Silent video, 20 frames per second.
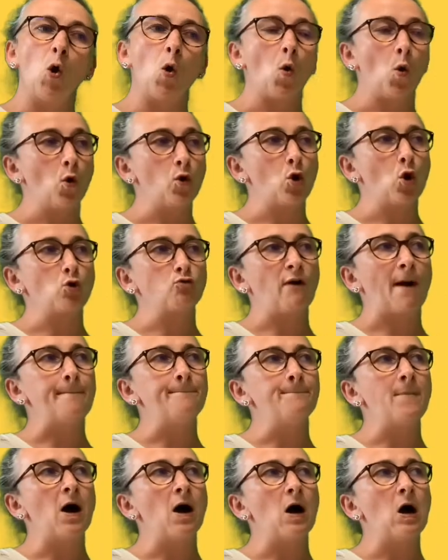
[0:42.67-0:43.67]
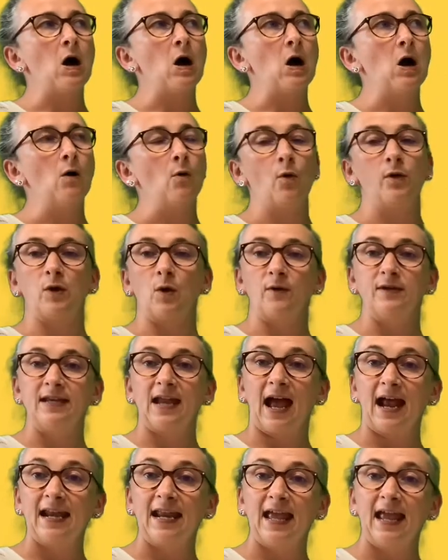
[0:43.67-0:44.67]
or your grandma or your
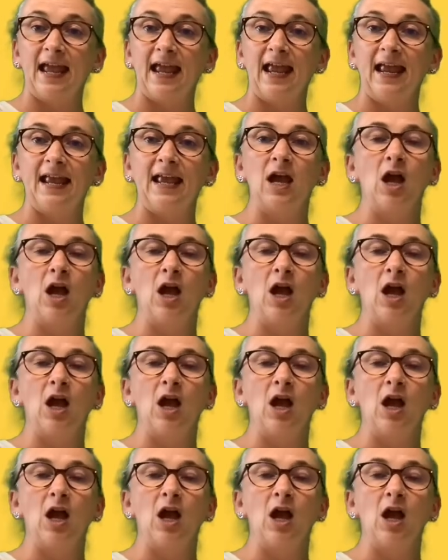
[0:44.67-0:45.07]
nanny,